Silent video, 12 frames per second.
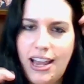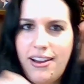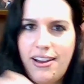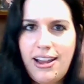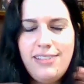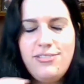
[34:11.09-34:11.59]

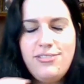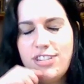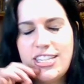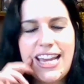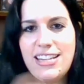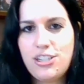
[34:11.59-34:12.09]
I
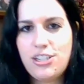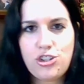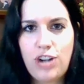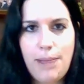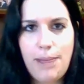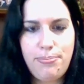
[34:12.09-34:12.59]
just like had to
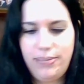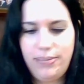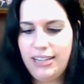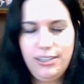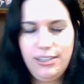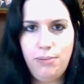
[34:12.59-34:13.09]
scrap like
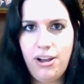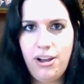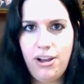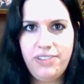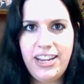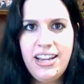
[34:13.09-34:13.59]
a little ball
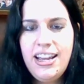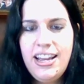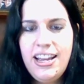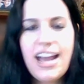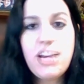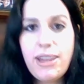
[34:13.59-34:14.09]
of it.
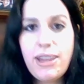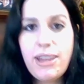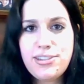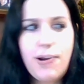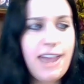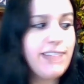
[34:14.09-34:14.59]
Anyway,
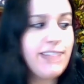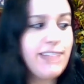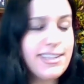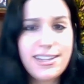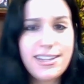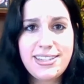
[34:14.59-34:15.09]
so I have
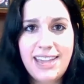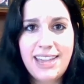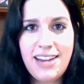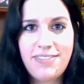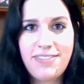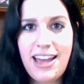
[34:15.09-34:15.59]
less than a
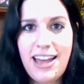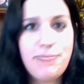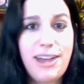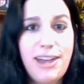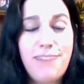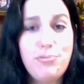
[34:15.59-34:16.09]
skein of that,
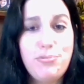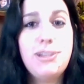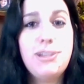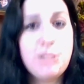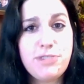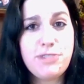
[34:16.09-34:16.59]
but I have pretty
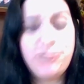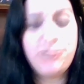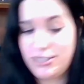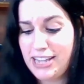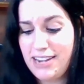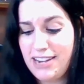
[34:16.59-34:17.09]
much a full
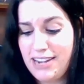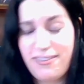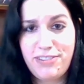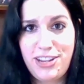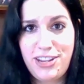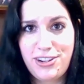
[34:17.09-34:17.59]
skein of
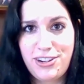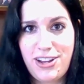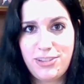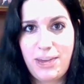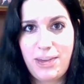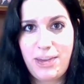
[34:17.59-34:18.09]
every other
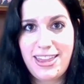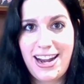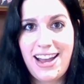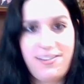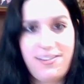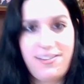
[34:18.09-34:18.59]
colorway that I
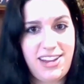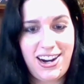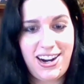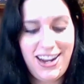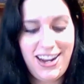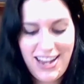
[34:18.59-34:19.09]
have here.